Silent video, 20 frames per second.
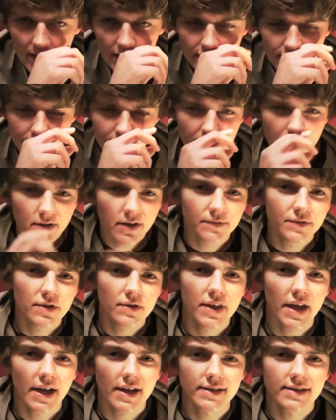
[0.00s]
June of
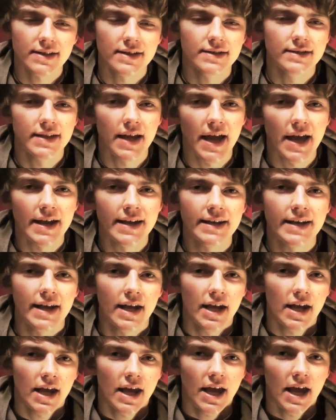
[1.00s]
2010,
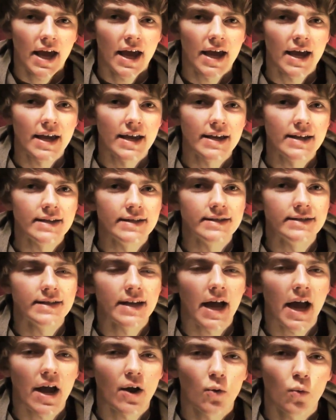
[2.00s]
and
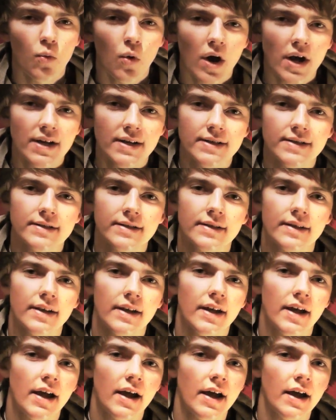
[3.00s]
I was
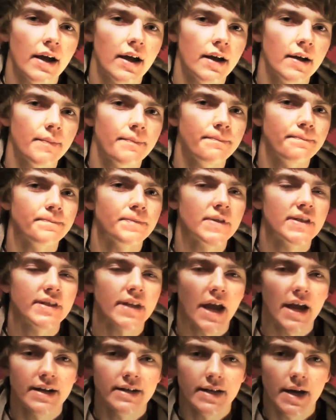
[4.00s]

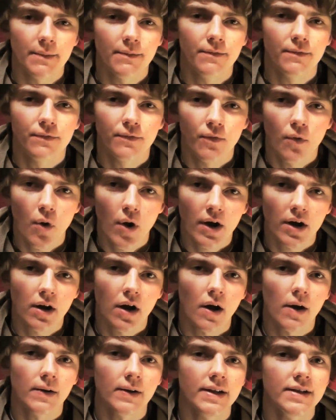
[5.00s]
signed up for
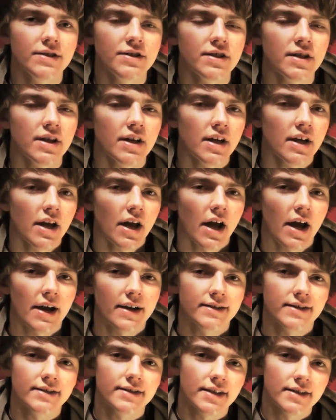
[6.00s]
college
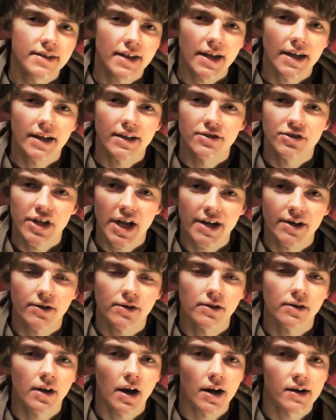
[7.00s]
just to take a
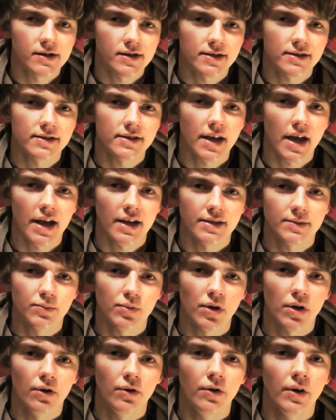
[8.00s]
general arts and science
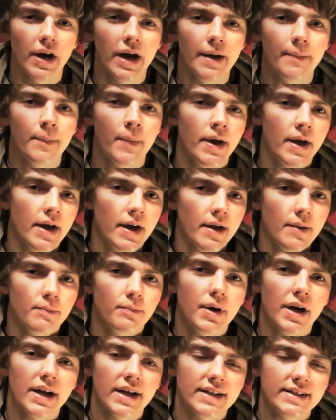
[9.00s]
program,
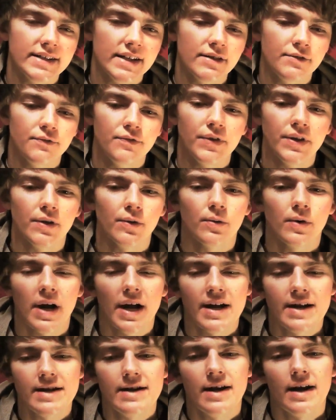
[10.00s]
but it didn't feel
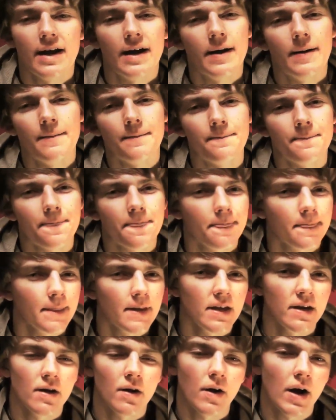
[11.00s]
right.
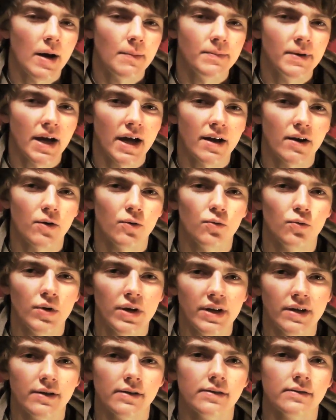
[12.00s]
I'm not a
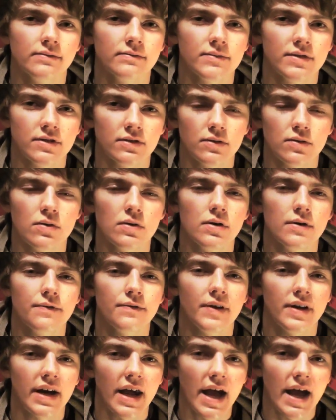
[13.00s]
real school
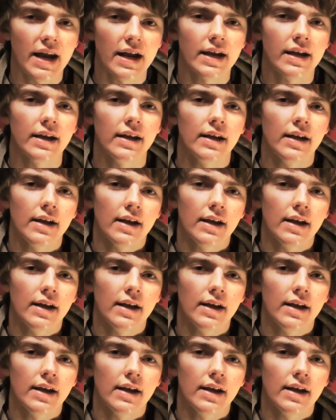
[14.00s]
fanatic.